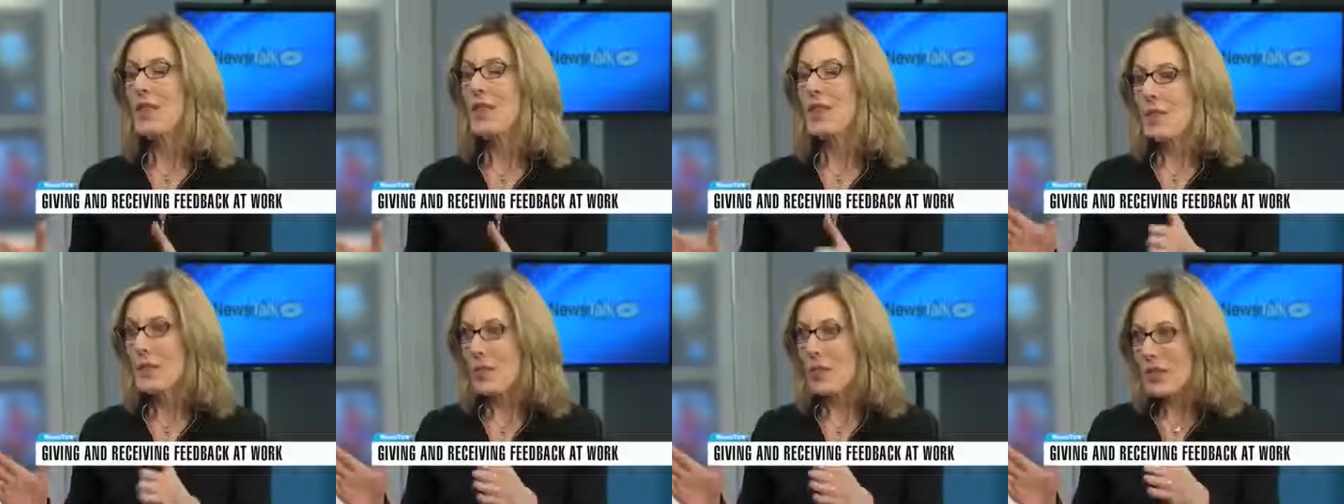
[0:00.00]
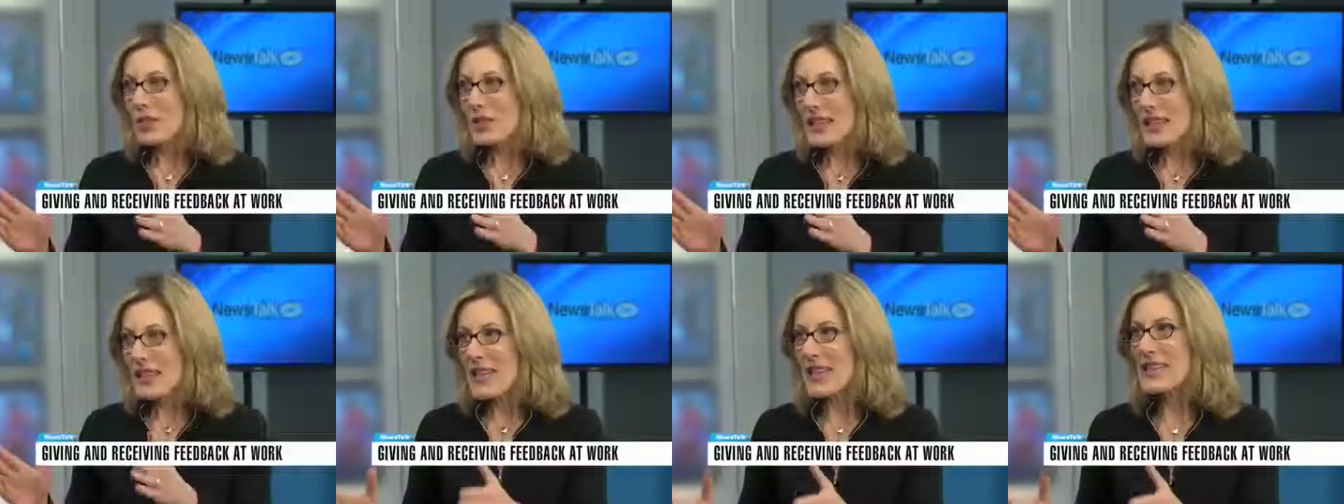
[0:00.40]
You
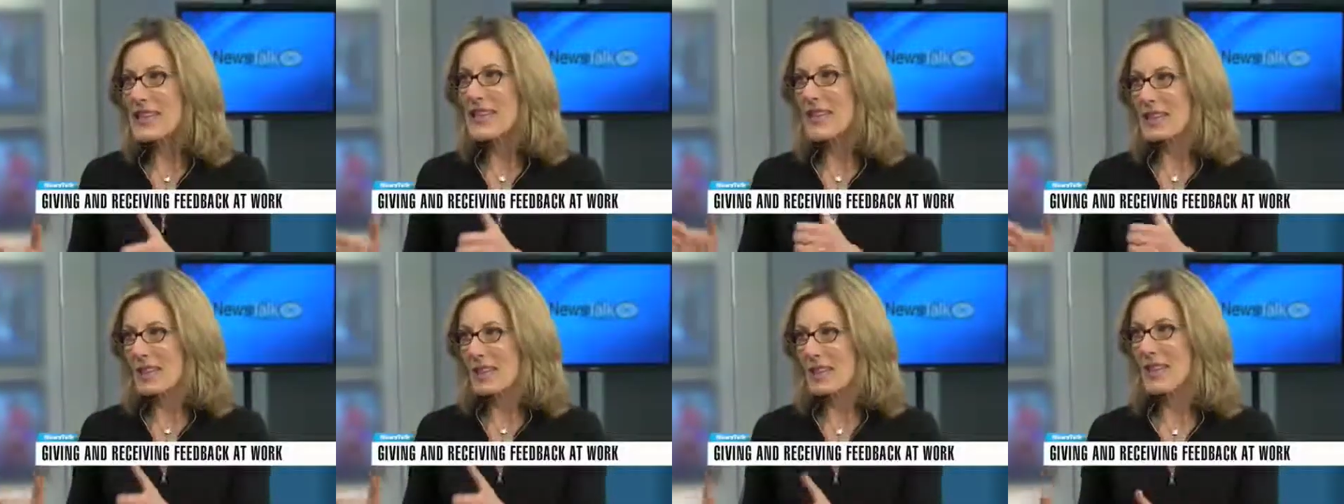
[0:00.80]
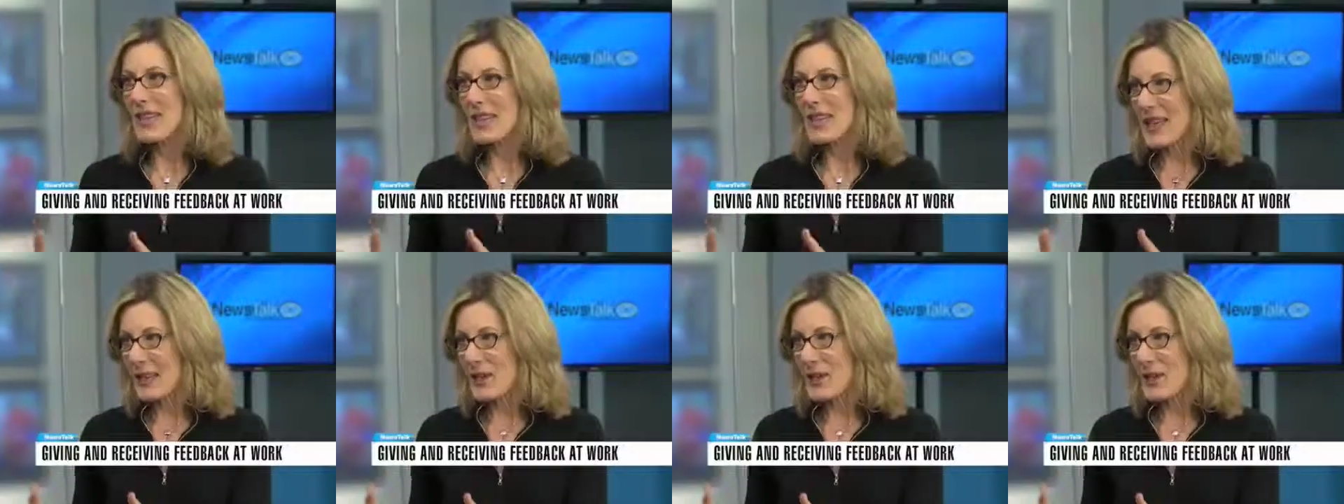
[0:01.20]
need to still
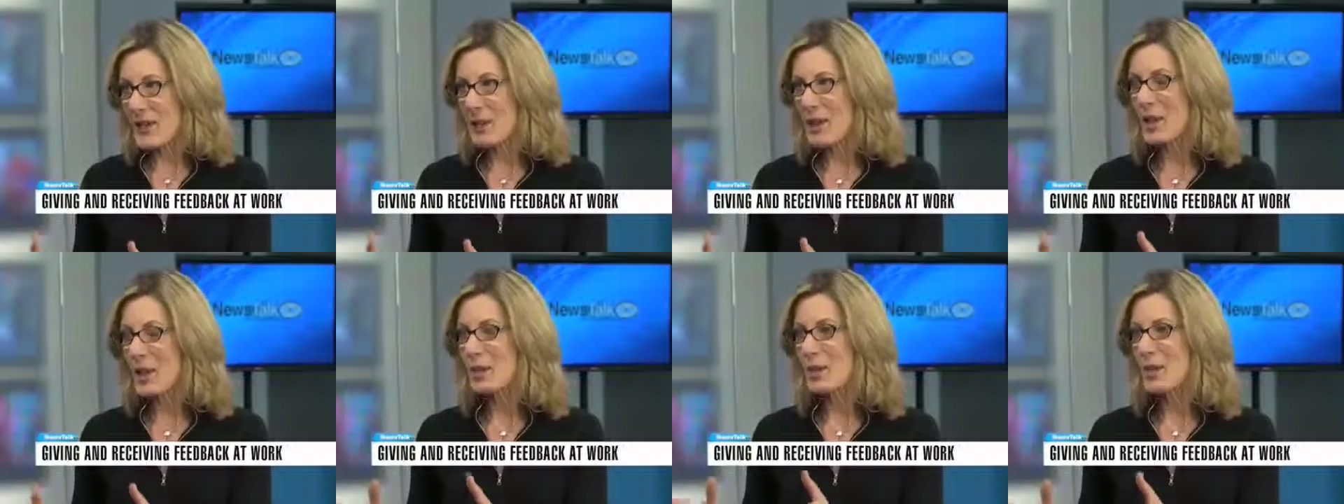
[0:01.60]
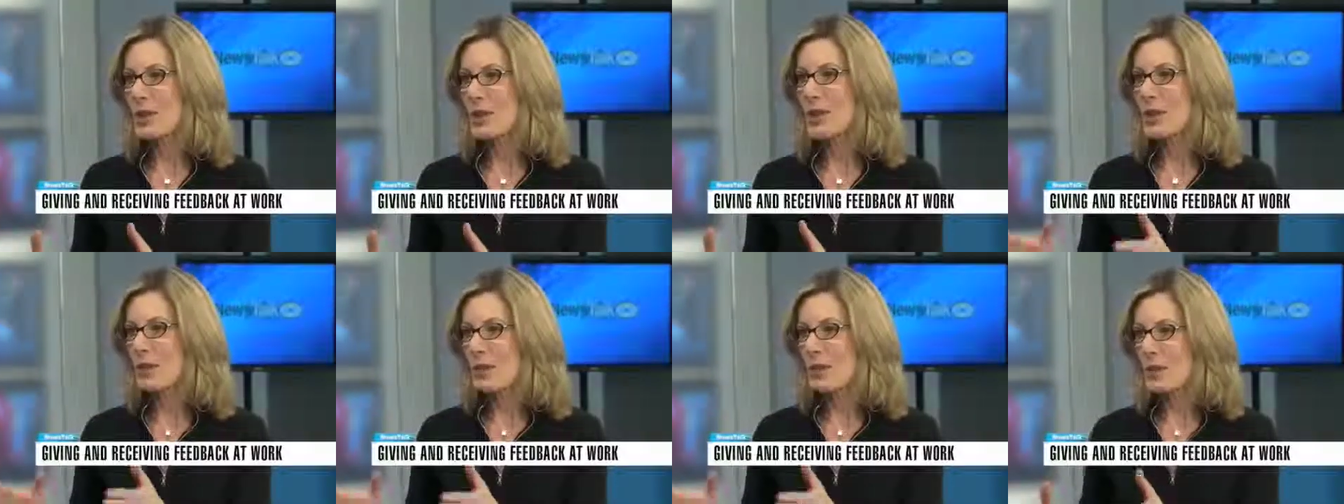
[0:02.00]
hear it because you're
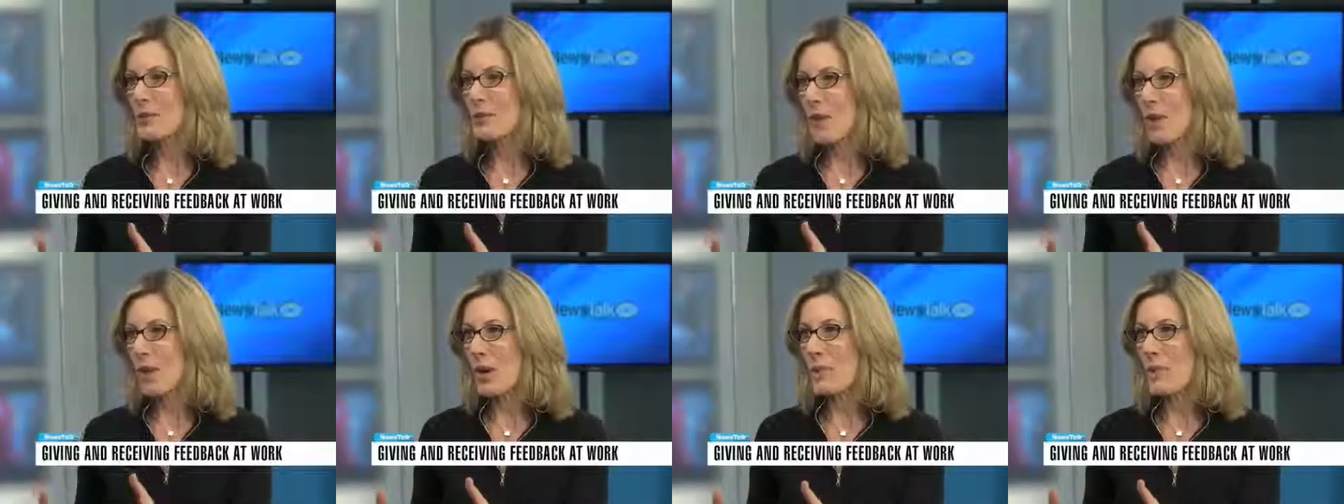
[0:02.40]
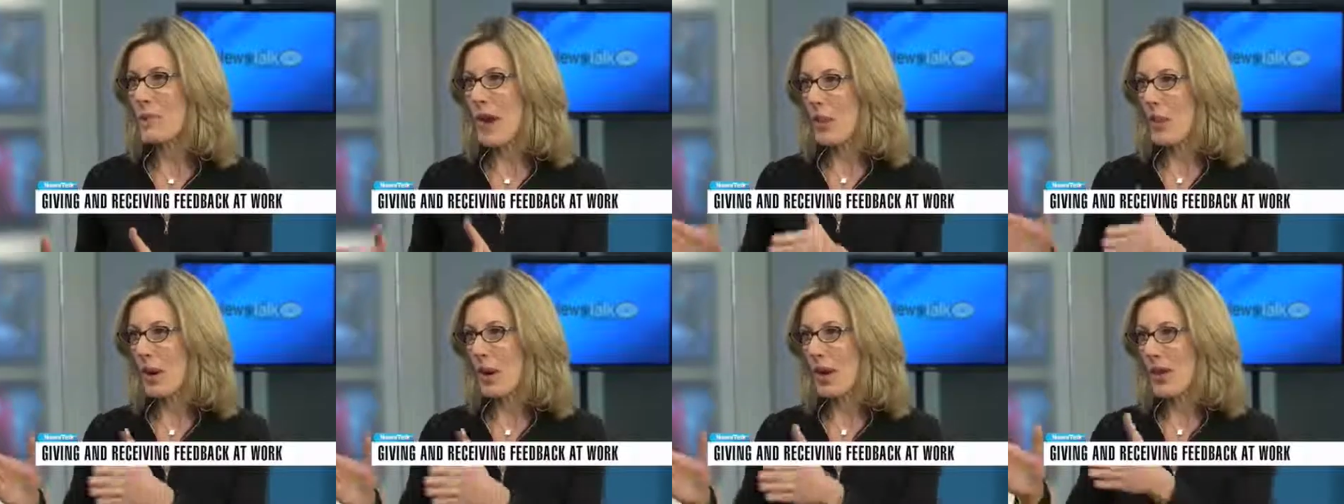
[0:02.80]
going to learn more
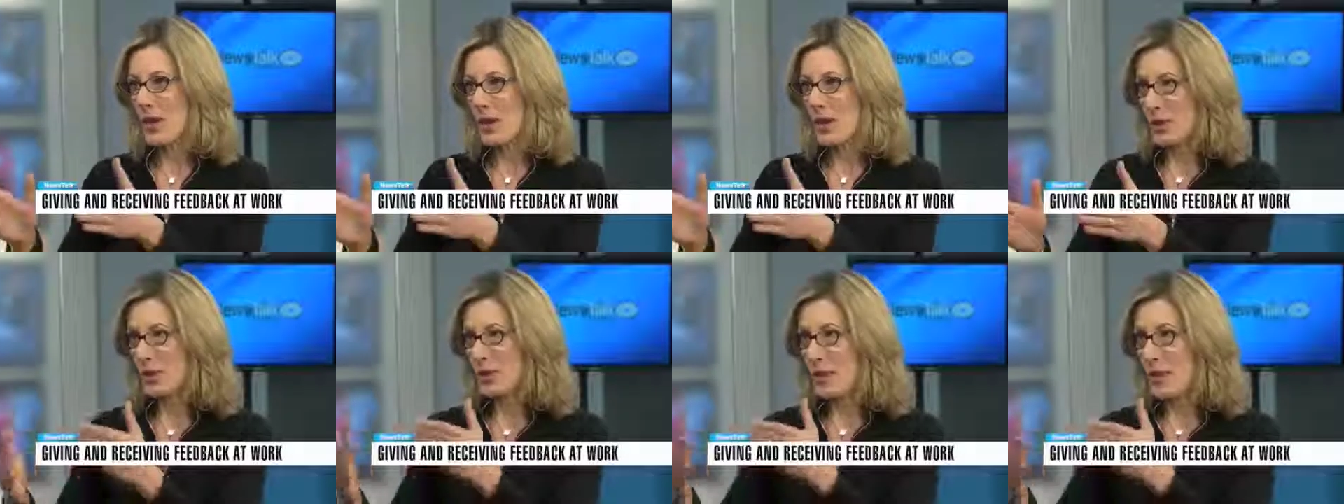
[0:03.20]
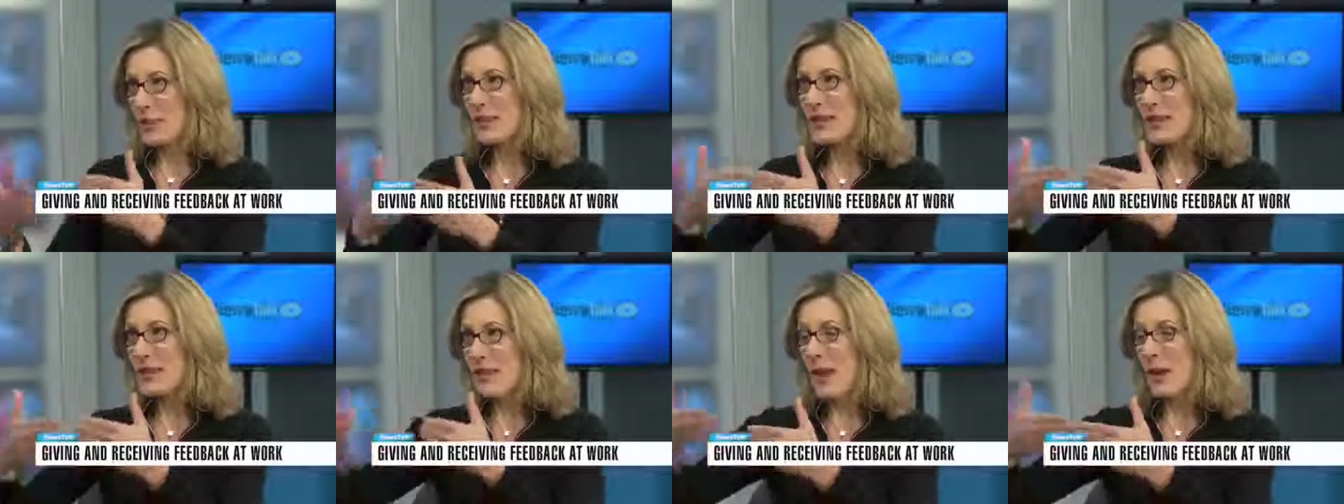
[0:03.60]
about there's
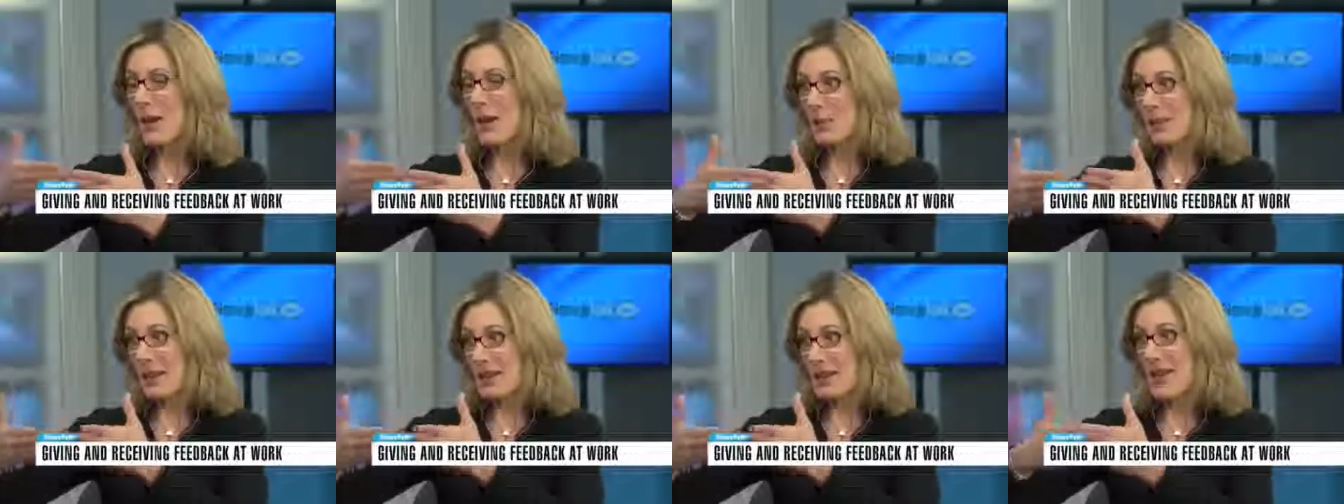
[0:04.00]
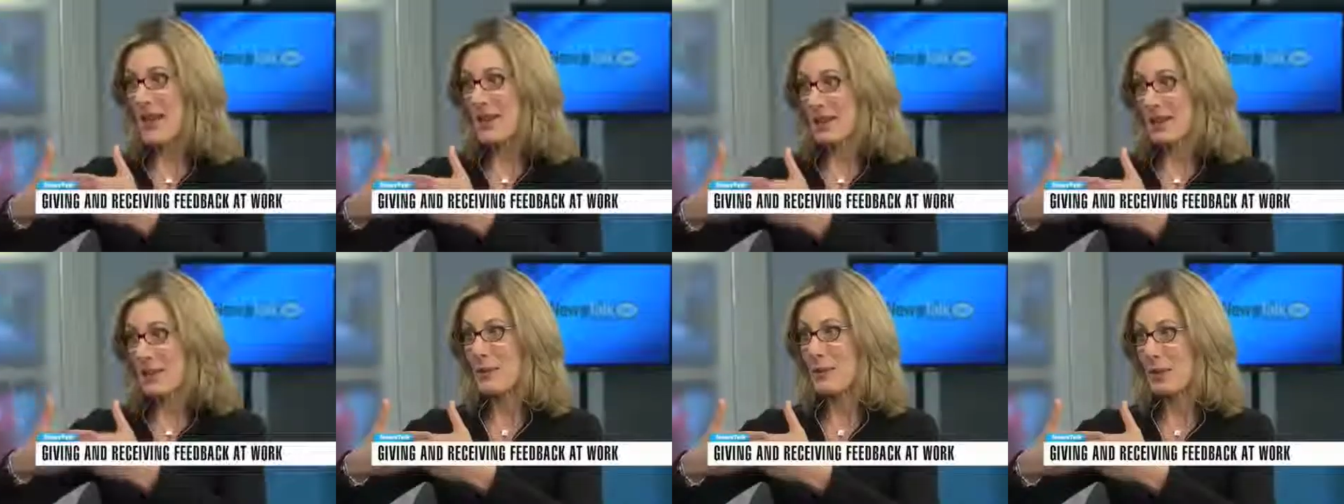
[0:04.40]
something not
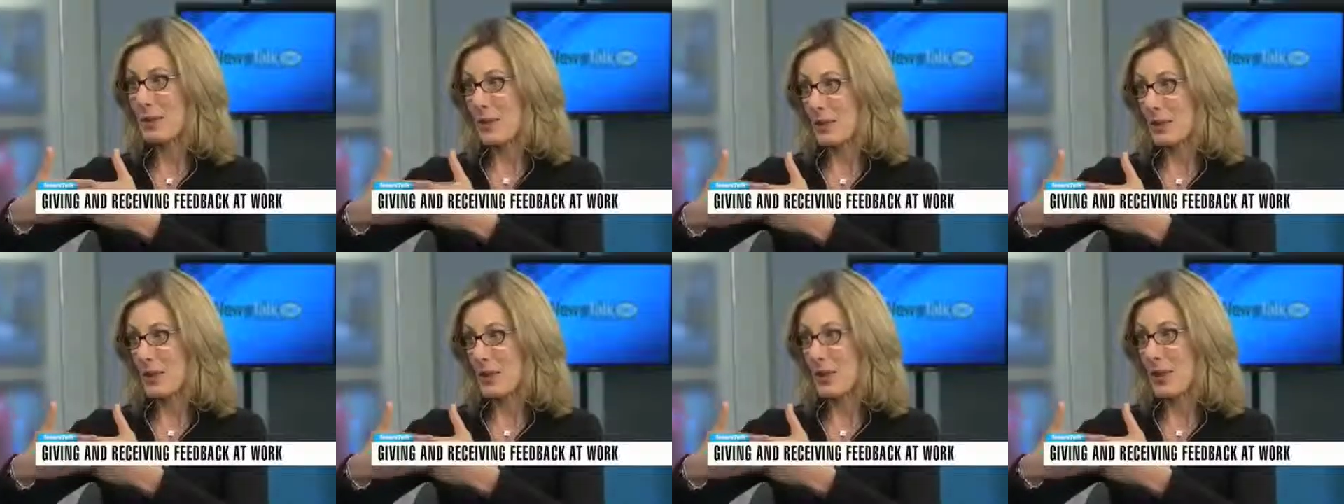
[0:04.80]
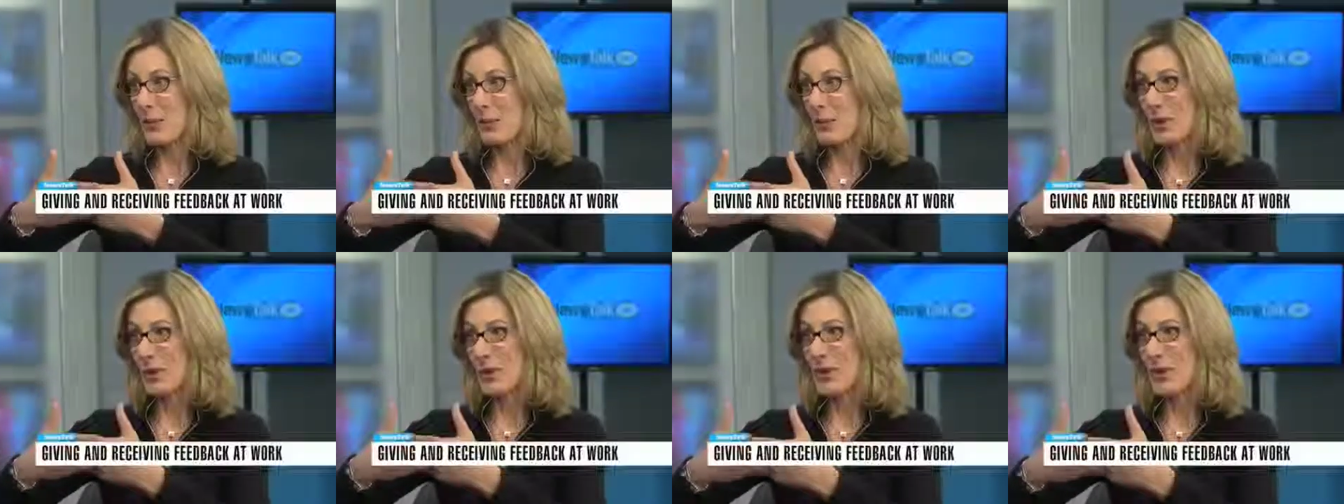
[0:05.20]
connecting between you and the other
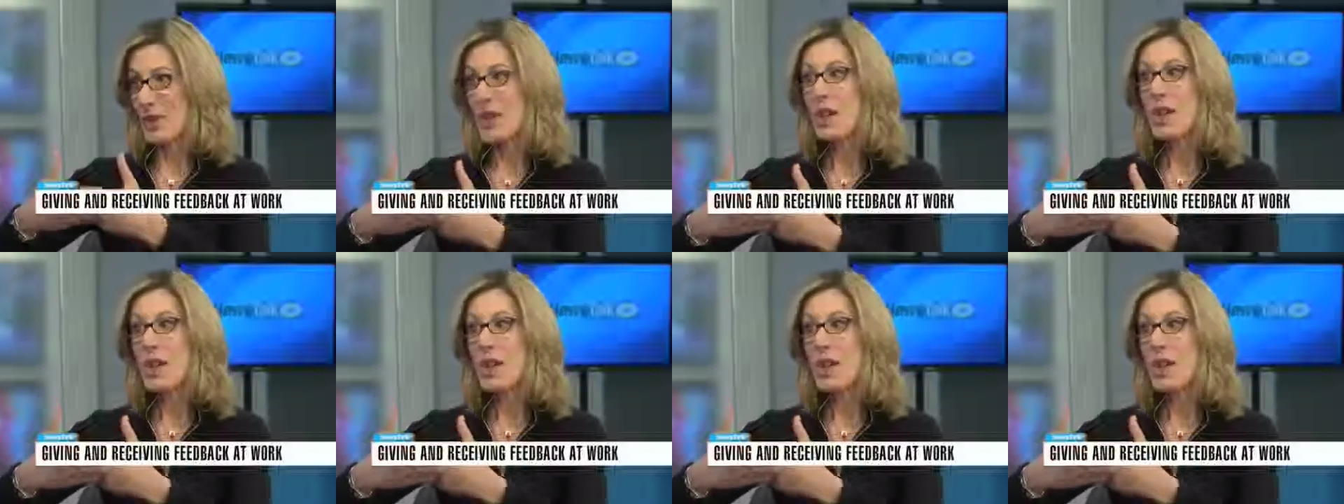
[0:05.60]
person.